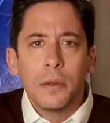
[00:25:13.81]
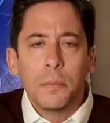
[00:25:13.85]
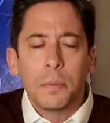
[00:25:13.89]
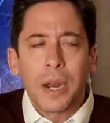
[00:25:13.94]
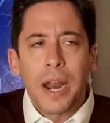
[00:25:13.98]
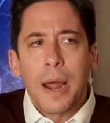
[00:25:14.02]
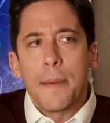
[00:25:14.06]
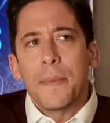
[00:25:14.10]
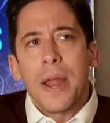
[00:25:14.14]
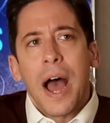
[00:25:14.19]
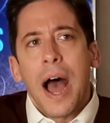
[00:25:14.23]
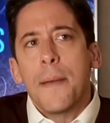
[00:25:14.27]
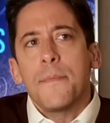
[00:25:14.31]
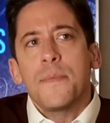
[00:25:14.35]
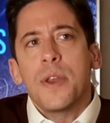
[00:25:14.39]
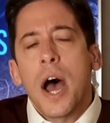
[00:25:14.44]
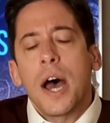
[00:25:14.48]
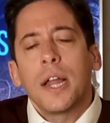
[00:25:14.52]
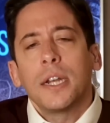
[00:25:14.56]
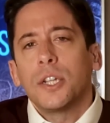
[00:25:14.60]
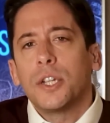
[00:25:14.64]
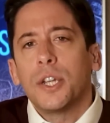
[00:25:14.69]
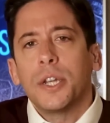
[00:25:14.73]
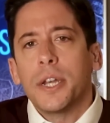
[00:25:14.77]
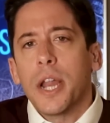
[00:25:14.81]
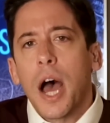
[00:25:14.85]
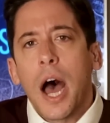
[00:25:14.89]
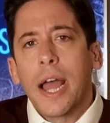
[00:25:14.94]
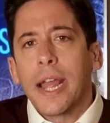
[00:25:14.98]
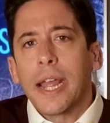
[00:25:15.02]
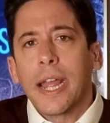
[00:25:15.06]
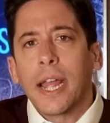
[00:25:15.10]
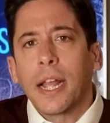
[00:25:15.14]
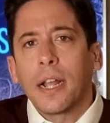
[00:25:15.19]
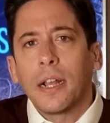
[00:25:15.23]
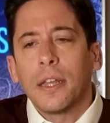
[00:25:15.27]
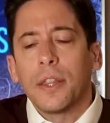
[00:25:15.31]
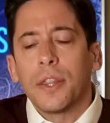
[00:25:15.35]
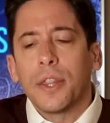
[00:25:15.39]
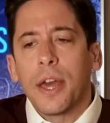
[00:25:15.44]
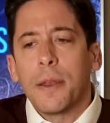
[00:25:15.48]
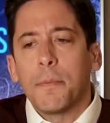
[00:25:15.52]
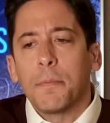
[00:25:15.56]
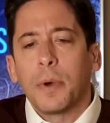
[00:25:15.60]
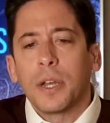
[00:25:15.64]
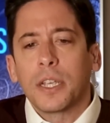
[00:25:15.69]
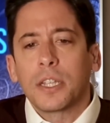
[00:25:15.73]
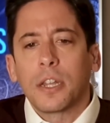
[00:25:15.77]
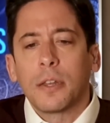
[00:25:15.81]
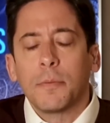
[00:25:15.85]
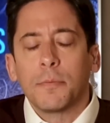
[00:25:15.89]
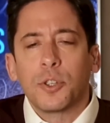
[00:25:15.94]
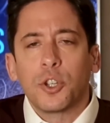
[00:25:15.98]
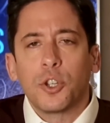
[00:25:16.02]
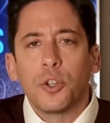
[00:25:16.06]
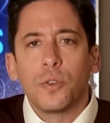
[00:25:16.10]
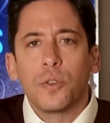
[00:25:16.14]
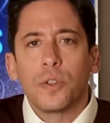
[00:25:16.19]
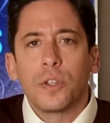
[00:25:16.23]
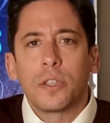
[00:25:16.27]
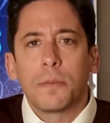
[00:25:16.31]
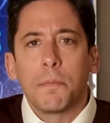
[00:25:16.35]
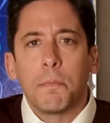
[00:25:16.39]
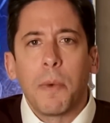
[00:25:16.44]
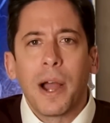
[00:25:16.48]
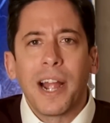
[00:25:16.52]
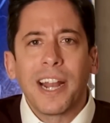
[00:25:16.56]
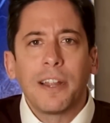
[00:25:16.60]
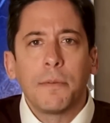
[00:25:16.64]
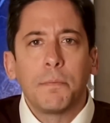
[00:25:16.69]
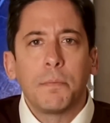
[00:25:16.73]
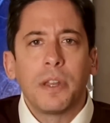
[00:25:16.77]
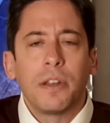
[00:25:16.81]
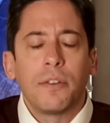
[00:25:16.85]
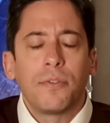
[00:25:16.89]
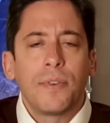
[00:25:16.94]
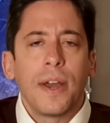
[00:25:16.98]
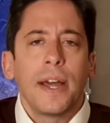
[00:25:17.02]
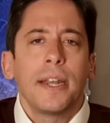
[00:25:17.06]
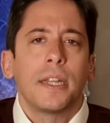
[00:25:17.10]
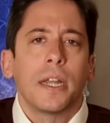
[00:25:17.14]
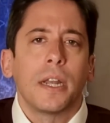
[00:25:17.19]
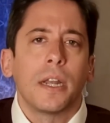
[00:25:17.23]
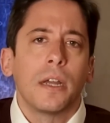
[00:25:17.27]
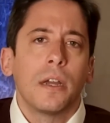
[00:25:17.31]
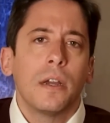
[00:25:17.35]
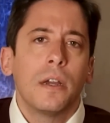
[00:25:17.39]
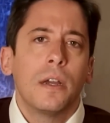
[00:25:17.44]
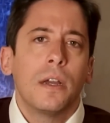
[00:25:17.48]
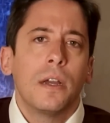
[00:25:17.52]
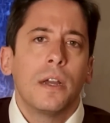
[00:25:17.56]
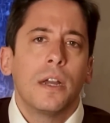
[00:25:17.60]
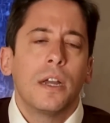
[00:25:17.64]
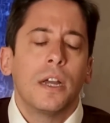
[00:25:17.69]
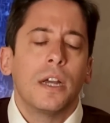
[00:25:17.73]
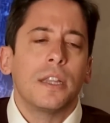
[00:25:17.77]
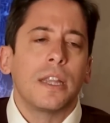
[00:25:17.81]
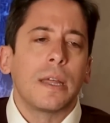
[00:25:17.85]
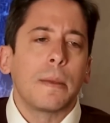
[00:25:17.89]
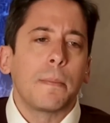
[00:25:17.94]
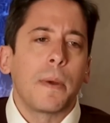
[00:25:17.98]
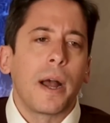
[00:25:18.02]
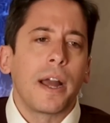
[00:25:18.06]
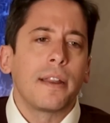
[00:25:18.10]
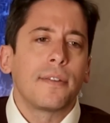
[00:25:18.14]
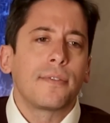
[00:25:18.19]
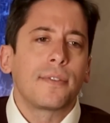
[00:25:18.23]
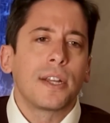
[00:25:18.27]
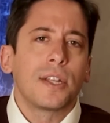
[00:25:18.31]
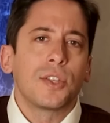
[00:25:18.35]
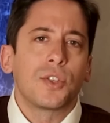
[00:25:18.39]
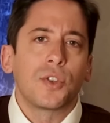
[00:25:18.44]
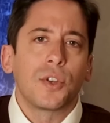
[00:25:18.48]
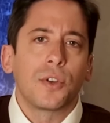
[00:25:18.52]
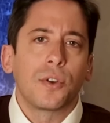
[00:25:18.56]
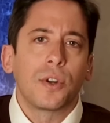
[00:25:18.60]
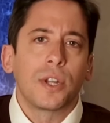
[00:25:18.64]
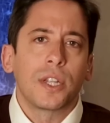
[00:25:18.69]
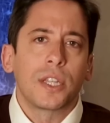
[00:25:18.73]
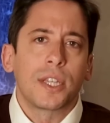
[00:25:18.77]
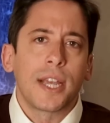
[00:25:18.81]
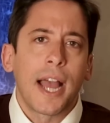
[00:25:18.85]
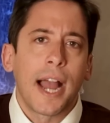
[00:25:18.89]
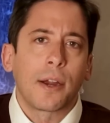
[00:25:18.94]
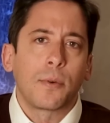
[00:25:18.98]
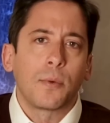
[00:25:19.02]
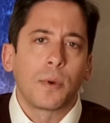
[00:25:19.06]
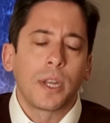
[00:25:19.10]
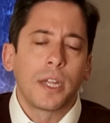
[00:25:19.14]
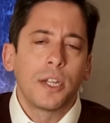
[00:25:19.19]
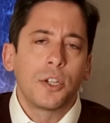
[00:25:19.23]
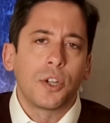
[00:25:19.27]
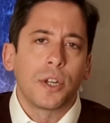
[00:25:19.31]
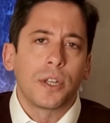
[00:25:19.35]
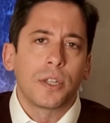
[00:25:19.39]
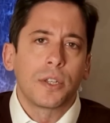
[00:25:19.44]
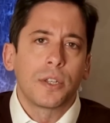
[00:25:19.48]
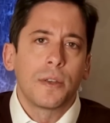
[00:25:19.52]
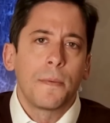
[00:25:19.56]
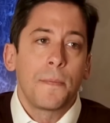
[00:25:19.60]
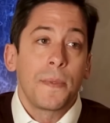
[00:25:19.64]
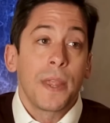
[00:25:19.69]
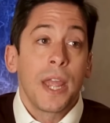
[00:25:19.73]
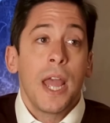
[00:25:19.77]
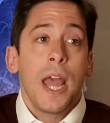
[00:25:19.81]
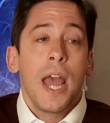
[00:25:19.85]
But I'm, I'm not denying that Muslim students might have been offended and they might have considered it sacrilegious.